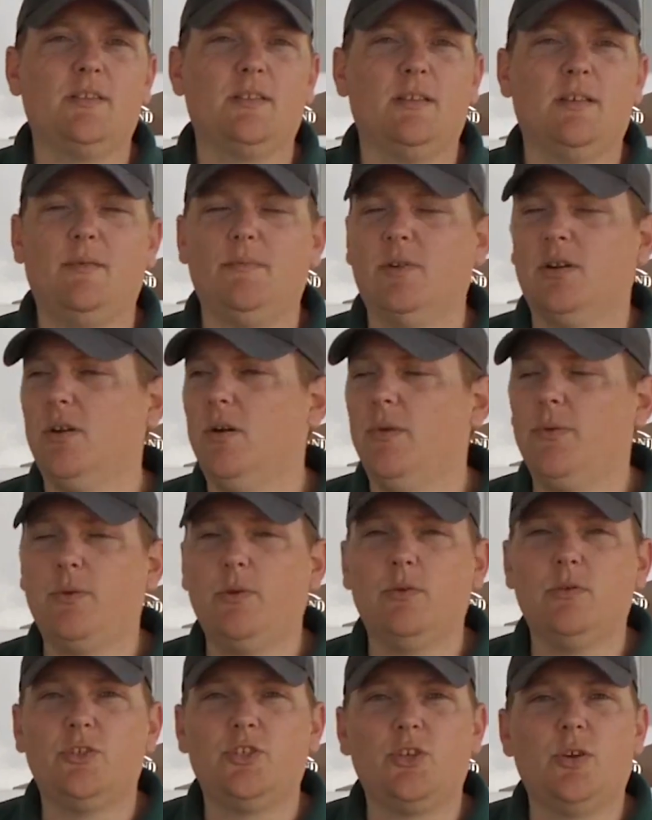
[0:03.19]
I'm going to go
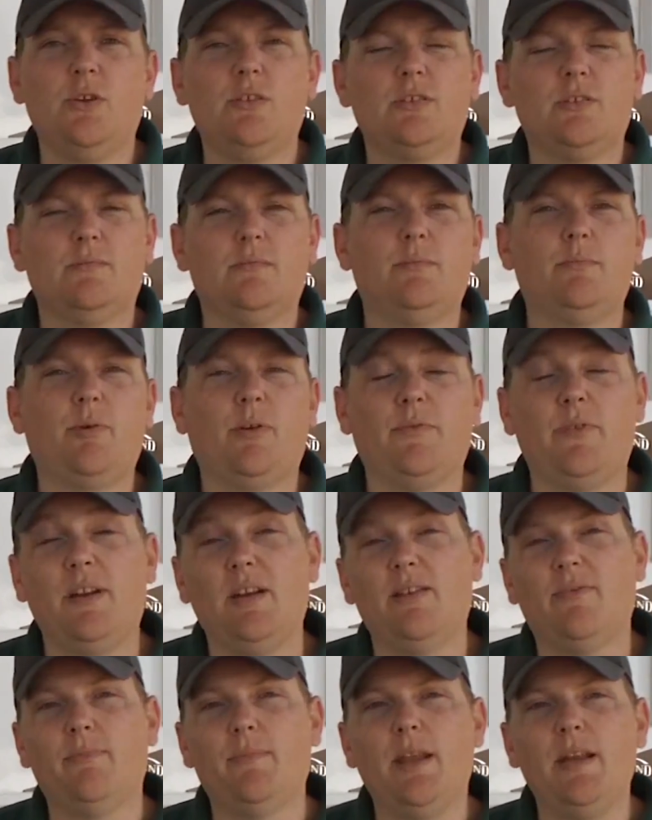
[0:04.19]
through and show you some
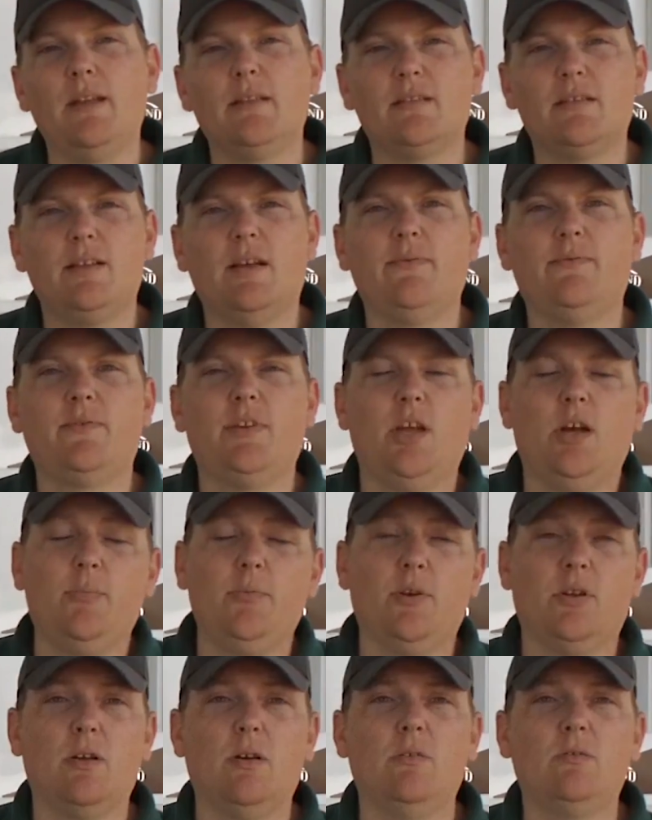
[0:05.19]
preventative maintenance stuff to
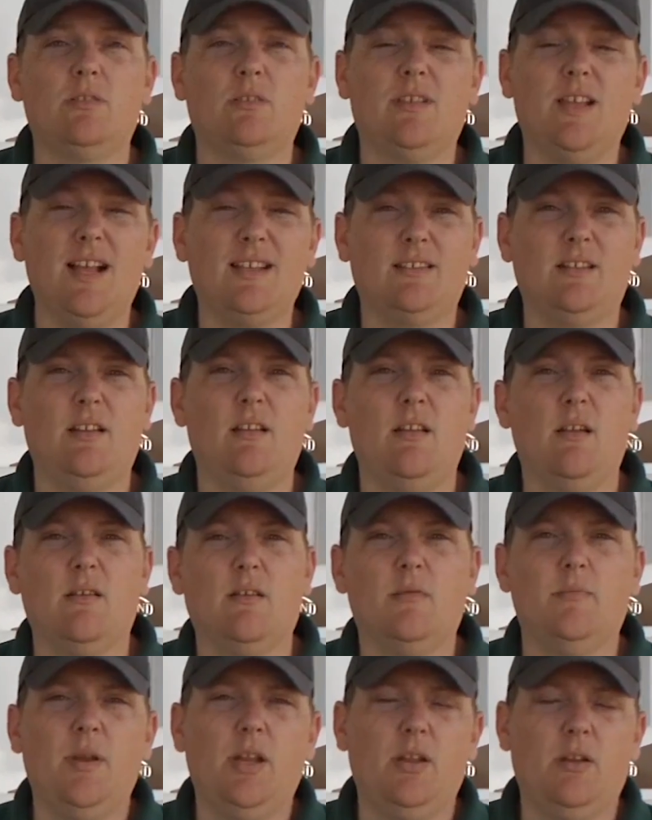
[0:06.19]
help your coach last a little
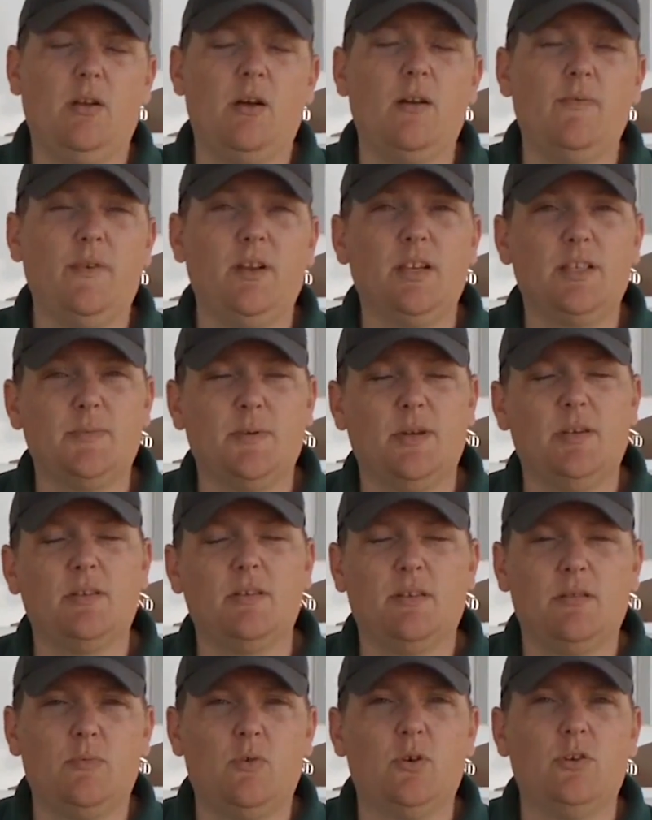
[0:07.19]
longer and make your RV experience
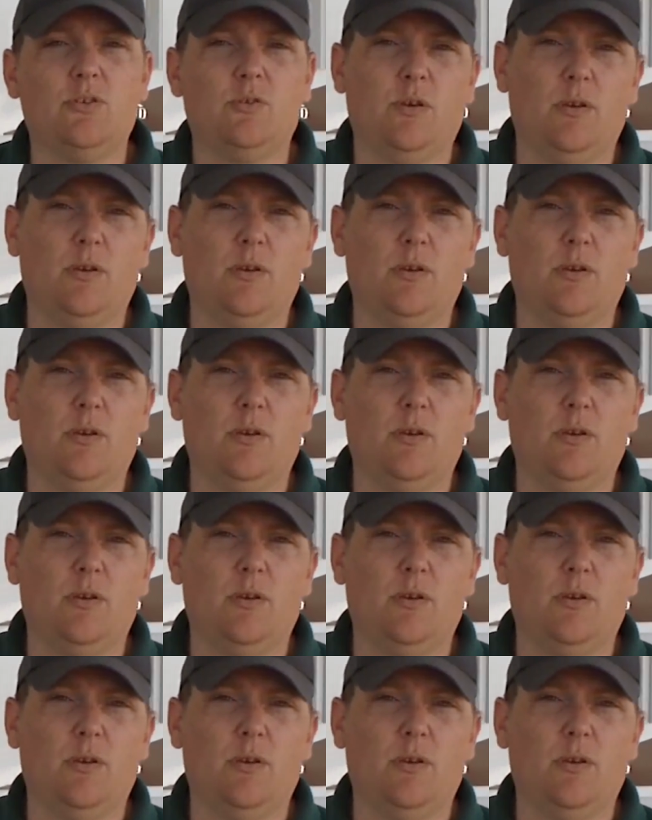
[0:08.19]
a little more